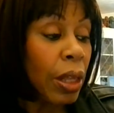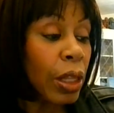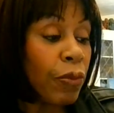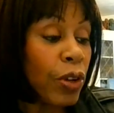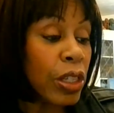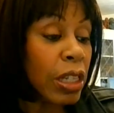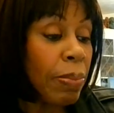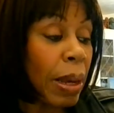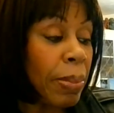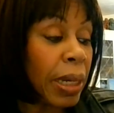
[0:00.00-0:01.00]
the First
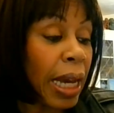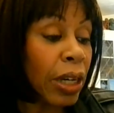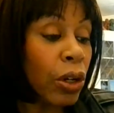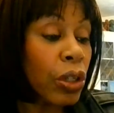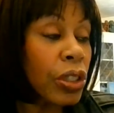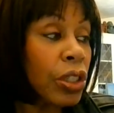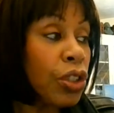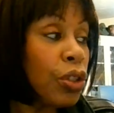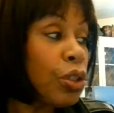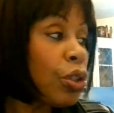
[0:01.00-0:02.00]
Amendment and
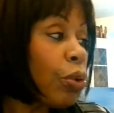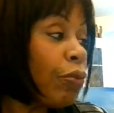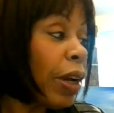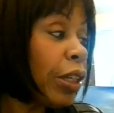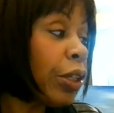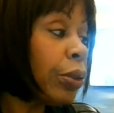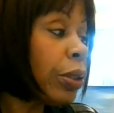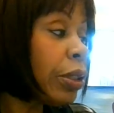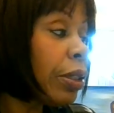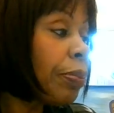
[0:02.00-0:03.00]
constitutional
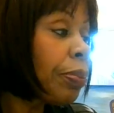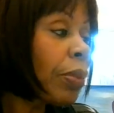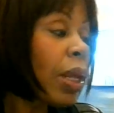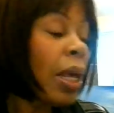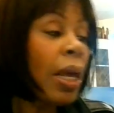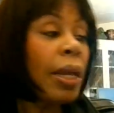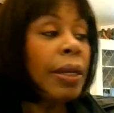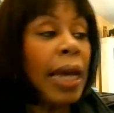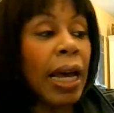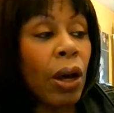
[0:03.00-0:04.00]
values.
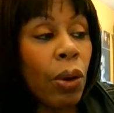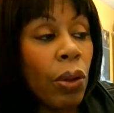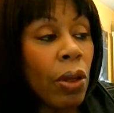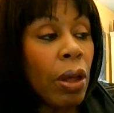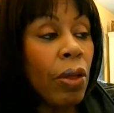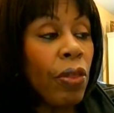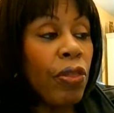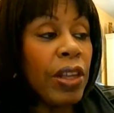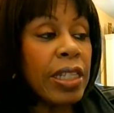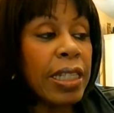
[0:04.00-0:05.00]
Now,
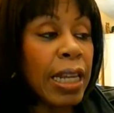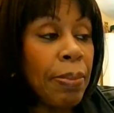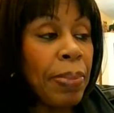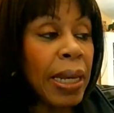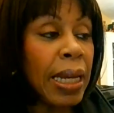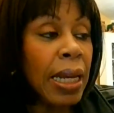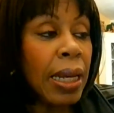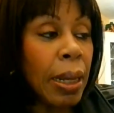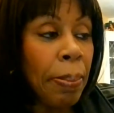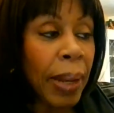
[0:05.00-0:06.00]
the C B
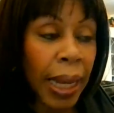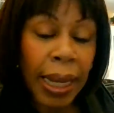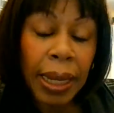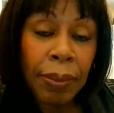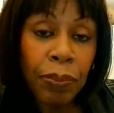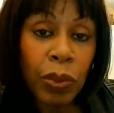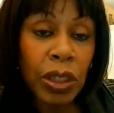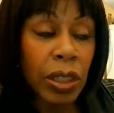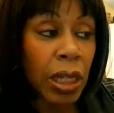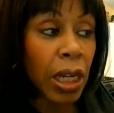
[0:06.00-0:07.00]
P,
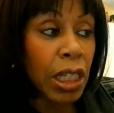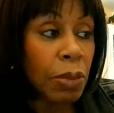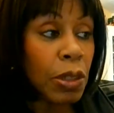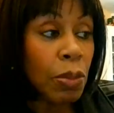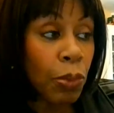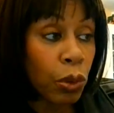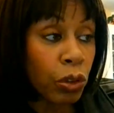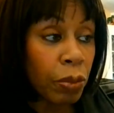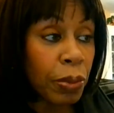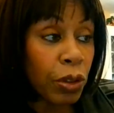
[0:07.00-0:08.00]
which is the Customs
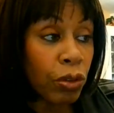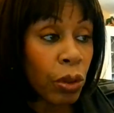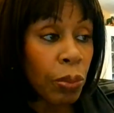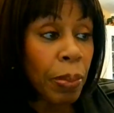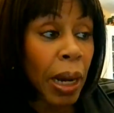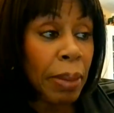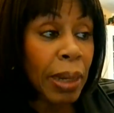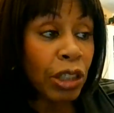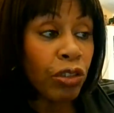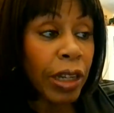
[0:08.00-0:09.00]
Border Patrol
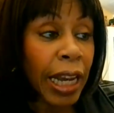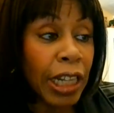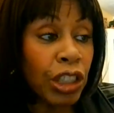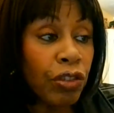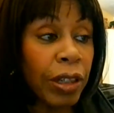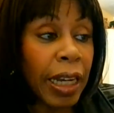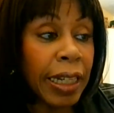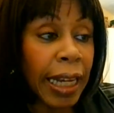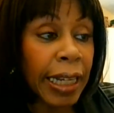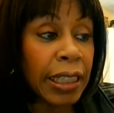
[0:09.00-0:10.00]
Biometric Entry
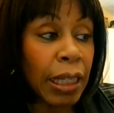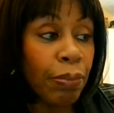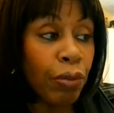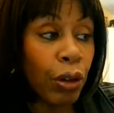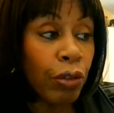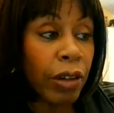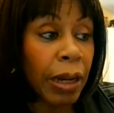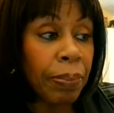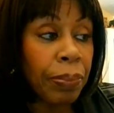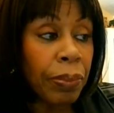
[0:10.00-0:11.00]
and Exit
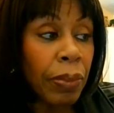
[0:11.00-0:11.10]
Program,